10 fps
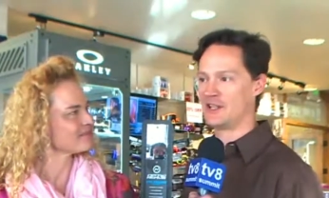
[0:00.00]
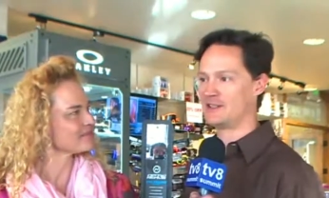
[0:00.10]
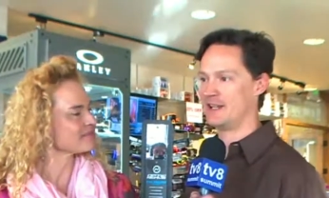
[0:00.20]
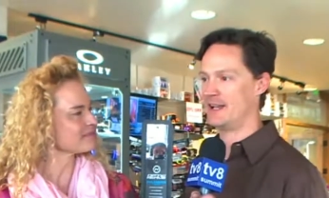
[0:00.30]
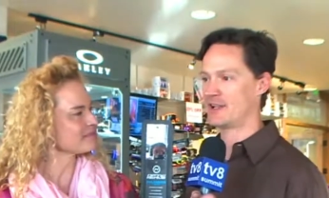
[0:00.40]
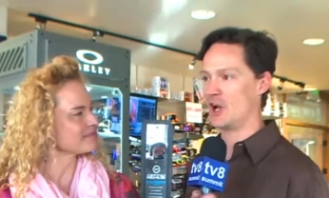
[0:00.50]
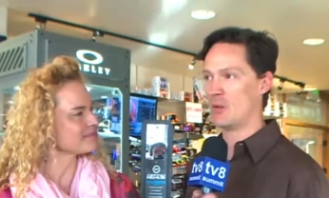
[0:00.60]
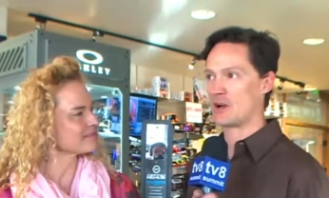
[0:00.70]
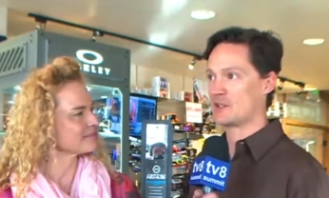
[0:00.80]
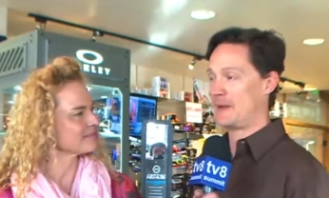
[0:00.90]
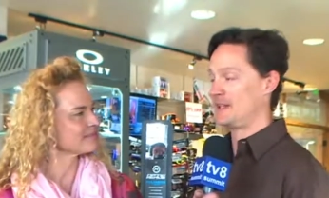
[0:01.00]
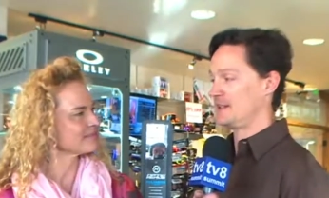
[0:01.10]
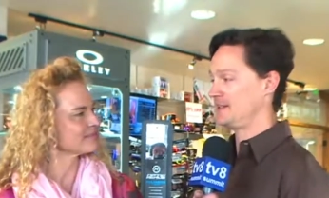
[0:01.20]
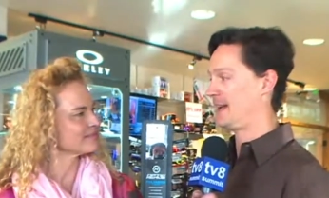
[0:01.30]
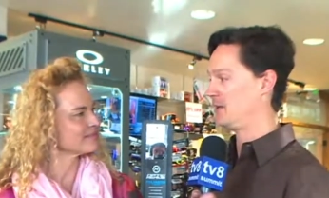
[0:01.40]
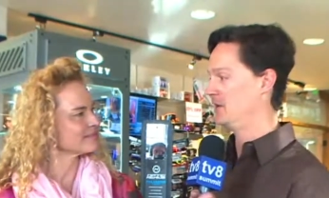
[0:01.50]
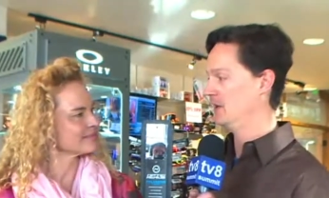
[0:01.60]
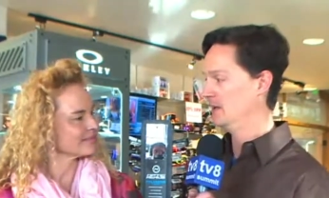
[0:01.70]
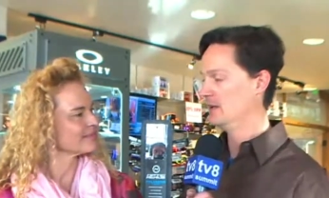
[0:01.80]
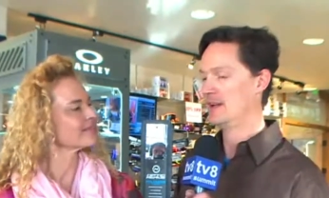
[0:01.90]
Speaker 1: is a co workspace in town,
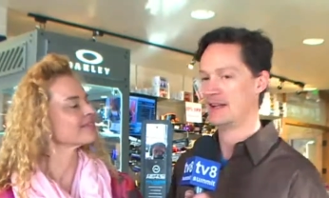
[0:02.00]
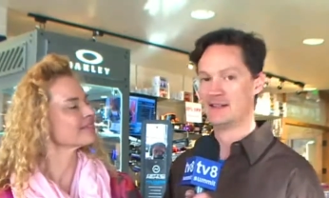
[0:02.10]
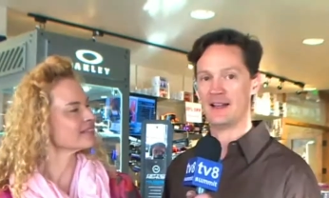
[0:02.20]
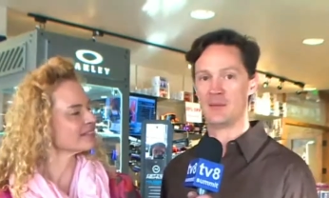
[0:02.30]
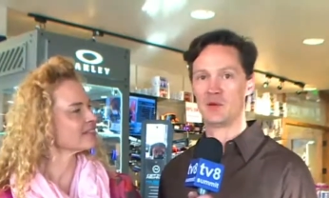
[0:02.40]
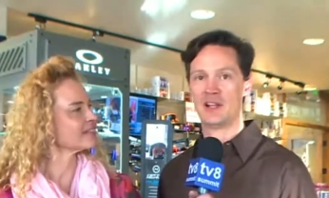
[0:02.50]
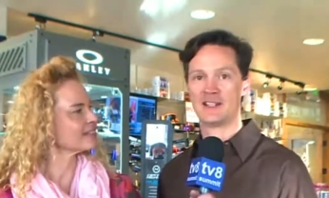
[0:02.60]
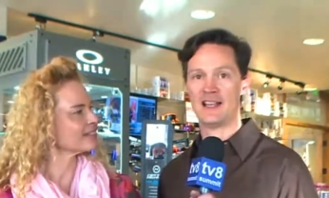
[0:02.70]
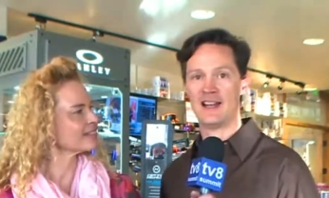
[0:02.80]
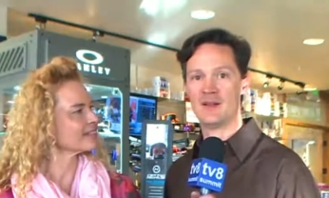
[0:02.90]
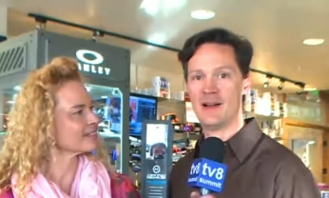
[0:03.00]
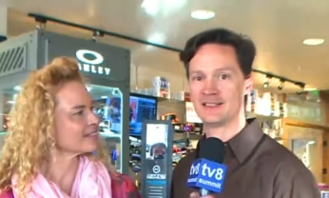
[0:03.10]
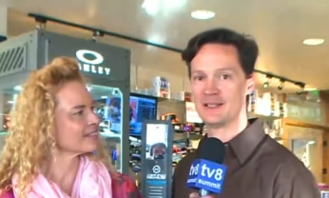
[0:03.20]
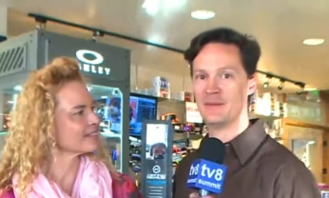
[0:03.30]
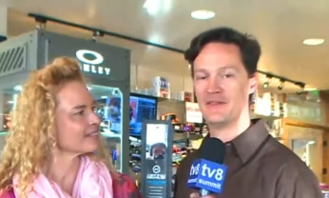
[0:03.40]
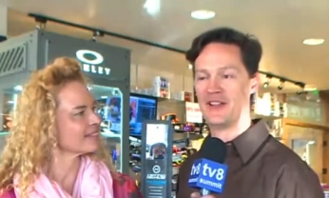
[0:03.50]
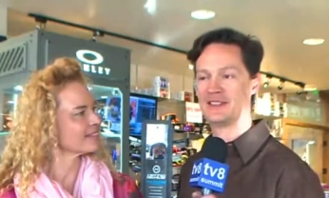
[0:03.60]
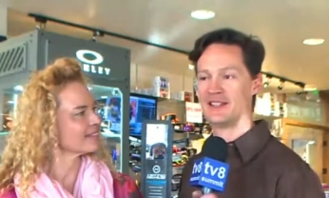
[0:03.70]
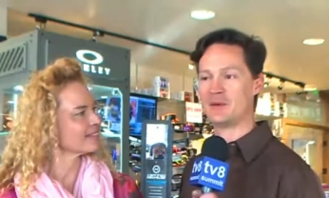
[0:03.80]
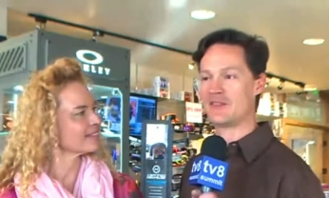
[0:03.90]
and uh, pretty excited about some
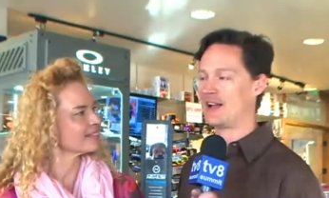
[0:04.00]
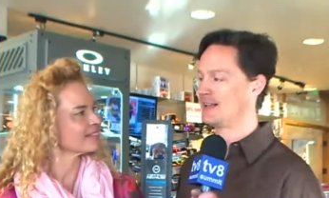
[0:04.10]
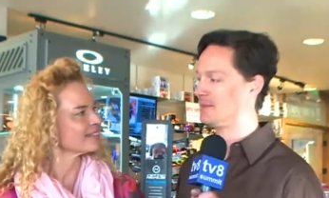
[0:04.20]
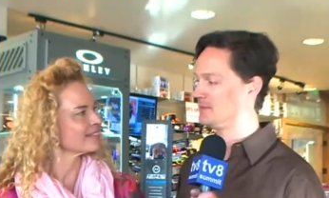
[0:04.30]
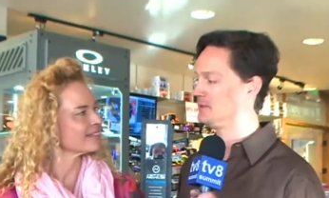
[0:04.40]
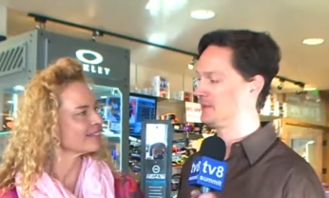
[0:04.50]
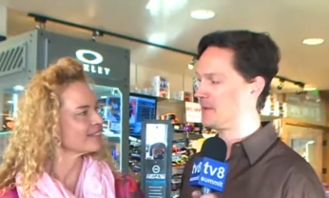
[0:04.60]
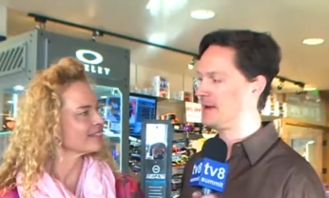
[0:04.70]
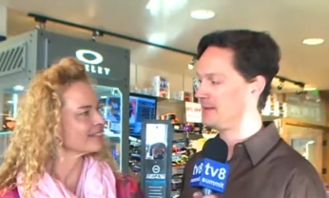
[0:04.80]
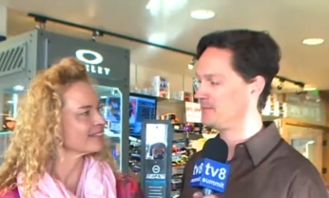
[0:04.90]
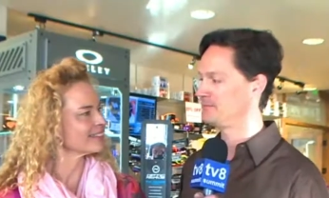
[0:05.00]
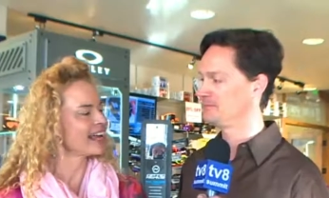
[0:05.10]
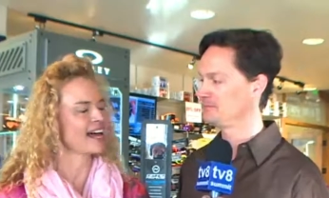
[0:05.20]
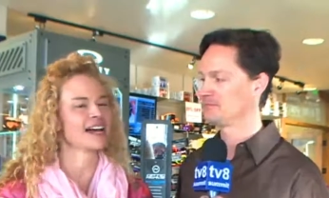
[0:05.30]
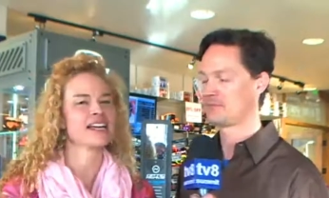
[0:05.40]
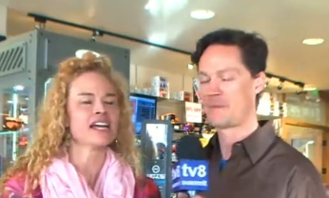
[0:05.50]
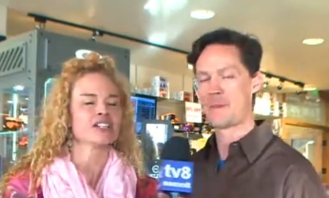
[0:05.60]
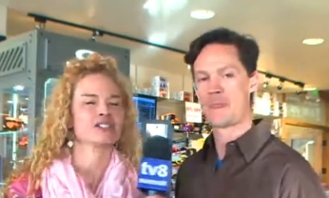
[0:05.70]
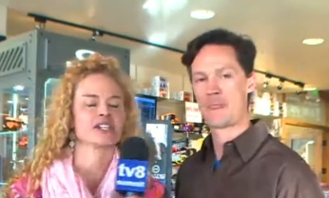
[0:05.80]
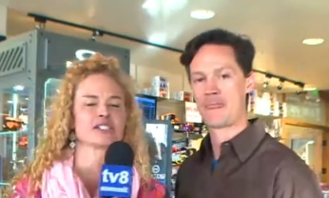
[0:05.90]
events that we've got com- coming up. Yeah.
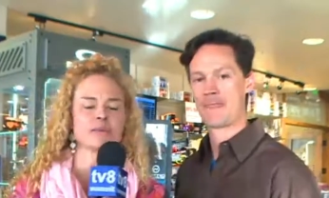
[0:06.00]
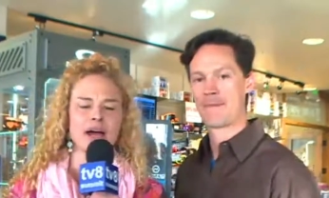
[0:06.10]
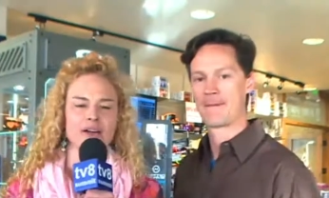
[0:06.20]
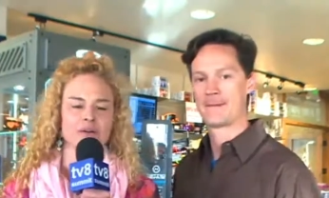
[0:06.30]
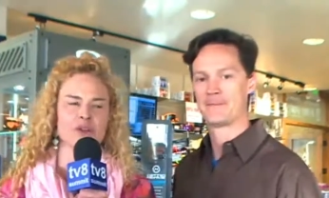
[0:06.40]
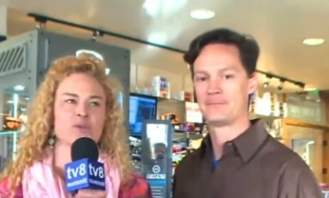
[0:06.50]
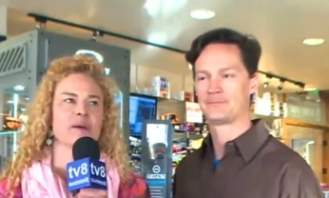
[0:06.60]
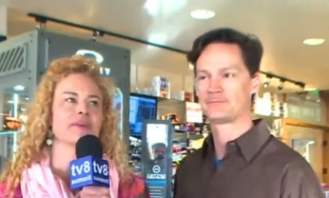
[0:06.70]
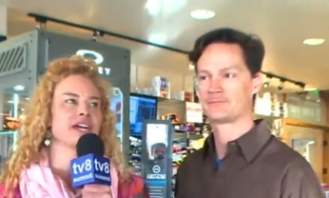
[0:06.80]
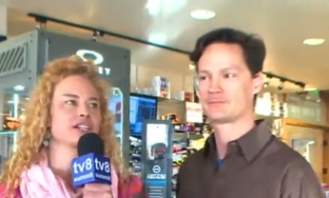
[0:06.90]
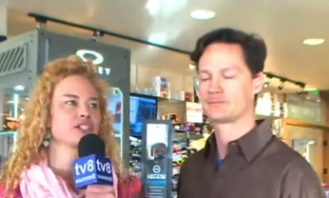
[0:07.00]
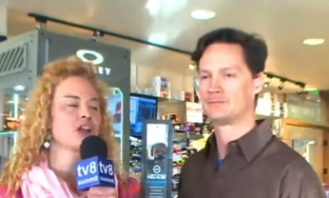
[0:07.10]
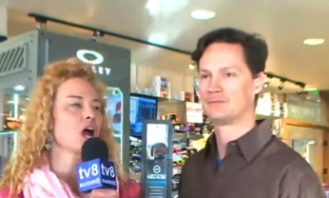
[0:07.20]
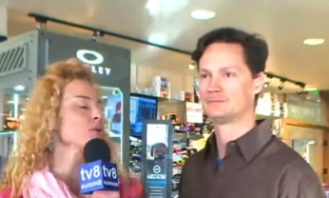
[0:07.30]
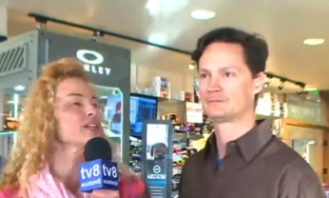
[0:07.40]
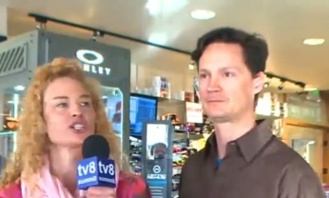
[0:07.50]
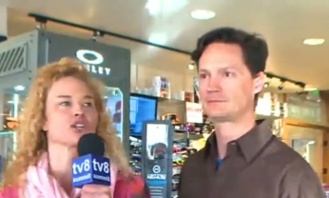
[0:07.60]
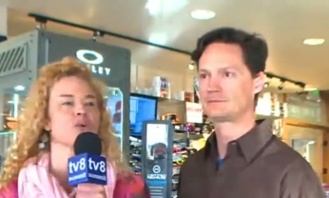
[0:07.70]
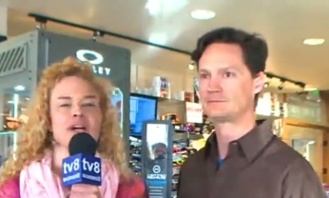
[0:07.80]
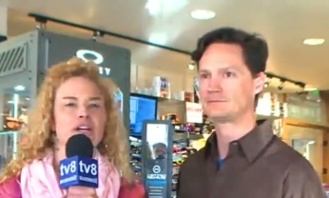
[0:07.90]
Speaker 2: So tell us about those people that not really
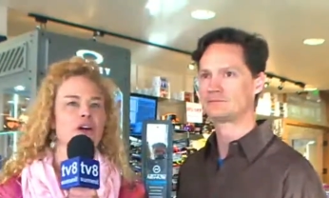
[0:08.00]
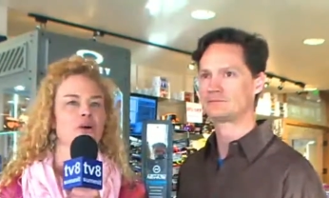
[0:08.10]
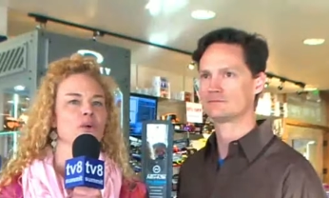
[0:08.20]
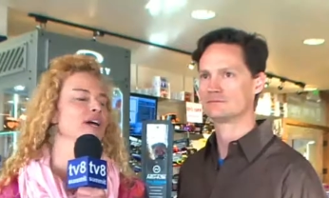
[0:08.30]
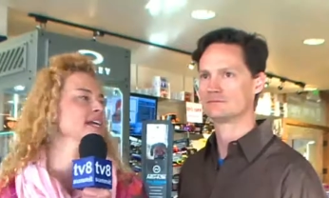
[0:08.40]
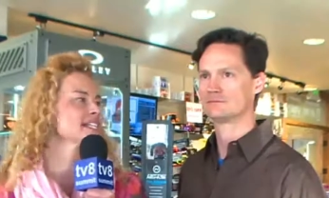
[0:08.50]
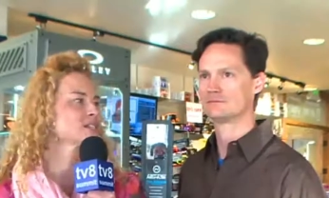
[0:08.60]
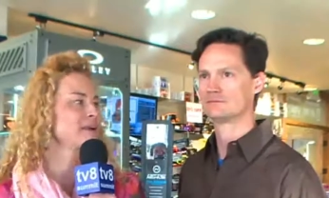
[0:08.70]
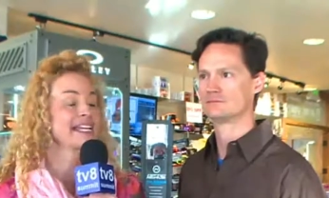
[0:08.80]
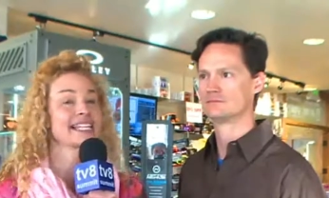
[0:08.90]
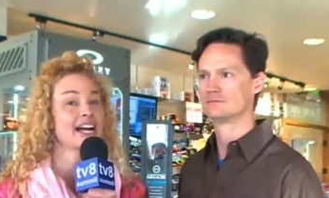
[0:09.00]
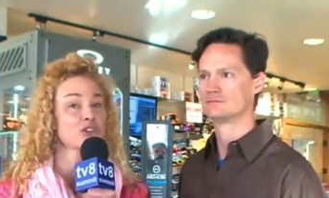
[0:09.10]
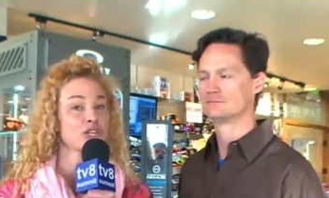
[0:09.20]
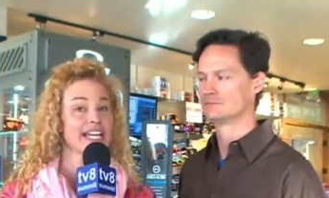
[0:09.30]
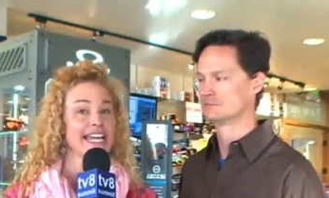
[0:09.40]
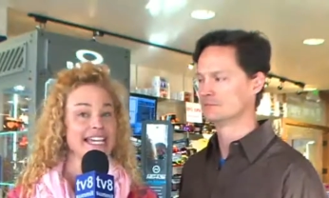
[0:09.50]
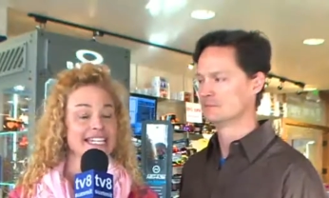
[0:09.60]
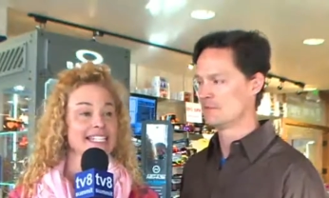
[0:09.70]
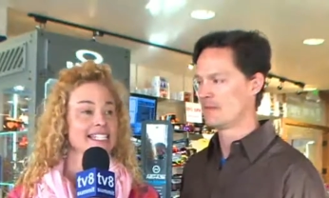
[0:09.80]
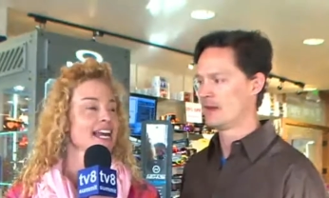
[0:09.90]
sure what a co working space actually
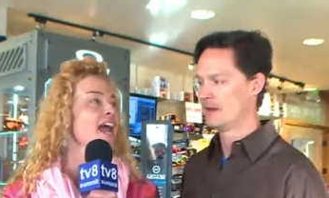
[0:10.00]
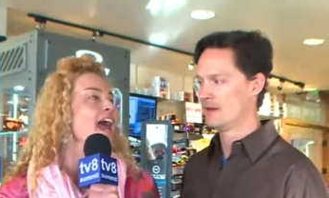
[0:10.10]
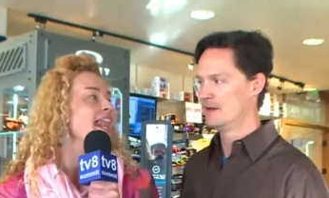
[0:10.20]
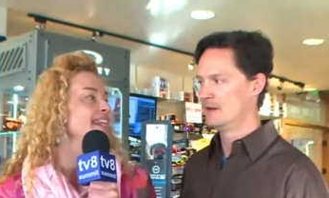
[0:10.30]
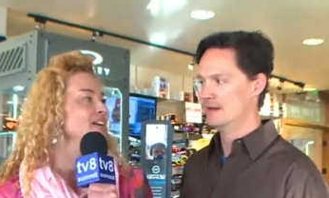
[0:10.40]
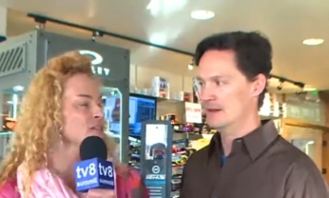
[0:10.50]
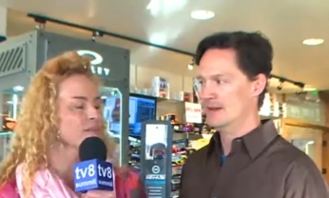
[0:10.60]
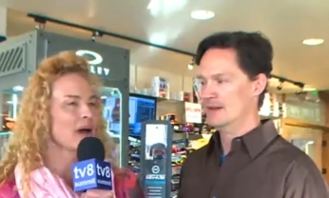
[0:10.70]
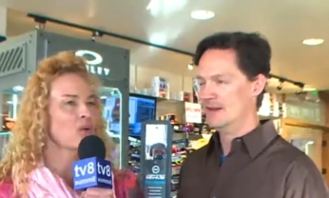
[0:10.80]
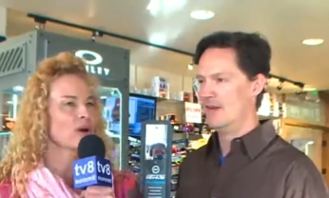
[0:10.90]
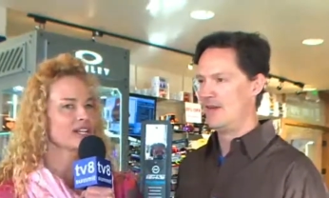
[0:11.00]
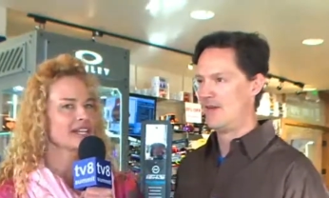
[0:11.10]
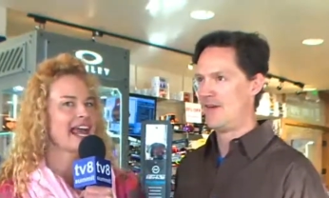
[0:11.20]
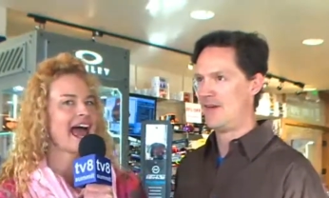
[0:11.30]
is. Tell us about what they